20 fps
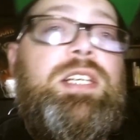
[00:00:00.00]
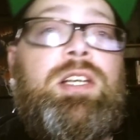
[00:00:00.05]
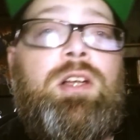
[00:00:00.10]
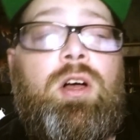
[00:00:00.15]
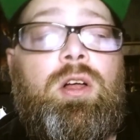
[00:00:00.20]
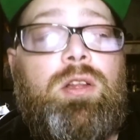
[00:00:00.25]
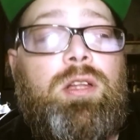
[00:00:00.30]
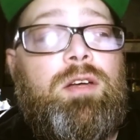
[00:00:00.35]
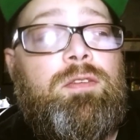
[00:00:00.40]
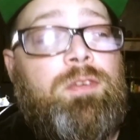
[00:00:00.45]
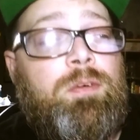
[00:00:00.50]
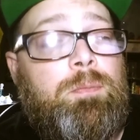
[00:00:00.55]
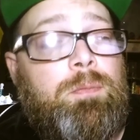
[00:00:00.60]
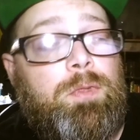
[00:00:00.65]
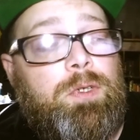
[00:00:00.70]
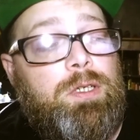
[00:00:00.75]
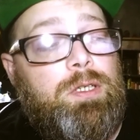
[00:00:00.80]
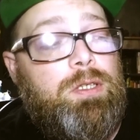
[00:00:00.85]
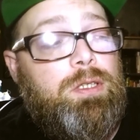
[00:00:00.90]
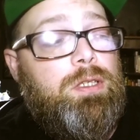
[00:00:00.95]
all of them
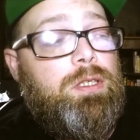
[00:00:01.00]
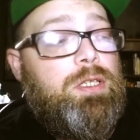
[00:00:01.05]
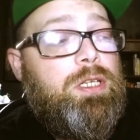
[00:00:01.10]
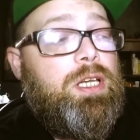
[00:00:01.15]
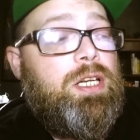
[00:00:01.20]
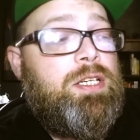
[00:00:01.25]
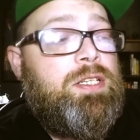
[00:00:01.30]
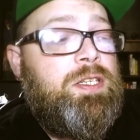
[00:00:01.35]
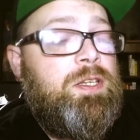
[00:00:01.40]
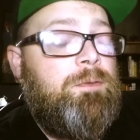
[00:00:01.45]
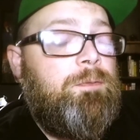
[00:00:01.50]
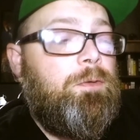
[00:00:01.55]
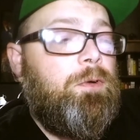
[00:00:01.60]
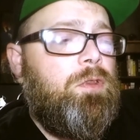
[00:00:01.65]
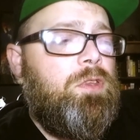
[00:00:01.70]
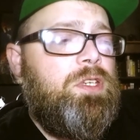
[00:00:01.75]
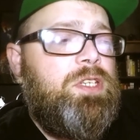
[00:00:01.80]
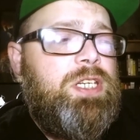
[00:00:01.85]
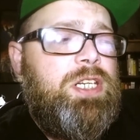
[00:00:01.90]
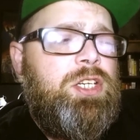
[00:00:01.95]
except for
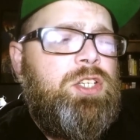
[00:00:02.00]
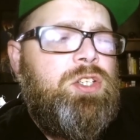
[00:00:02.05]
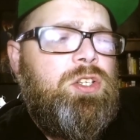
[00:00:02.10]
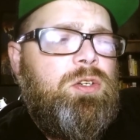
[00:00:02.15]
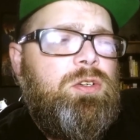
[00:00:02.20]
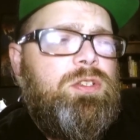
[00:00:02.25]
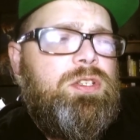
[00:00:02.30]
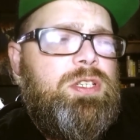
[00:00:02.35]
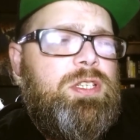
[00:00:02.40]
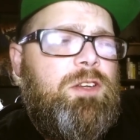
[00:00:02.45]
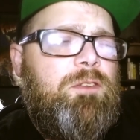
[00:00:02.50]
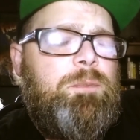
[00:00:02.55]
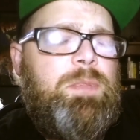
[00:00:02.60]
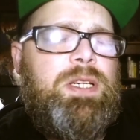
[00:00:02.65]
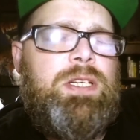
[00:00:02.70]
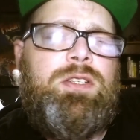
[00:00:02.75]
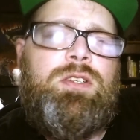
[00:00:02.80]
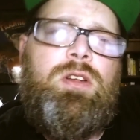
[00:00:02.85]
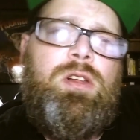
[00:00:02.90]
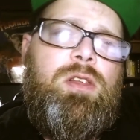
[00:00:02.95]
the t-shirt stuff,
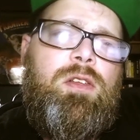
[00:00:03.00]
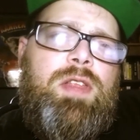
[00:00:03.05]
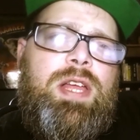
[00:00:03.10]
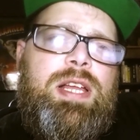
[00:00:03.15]
because all of that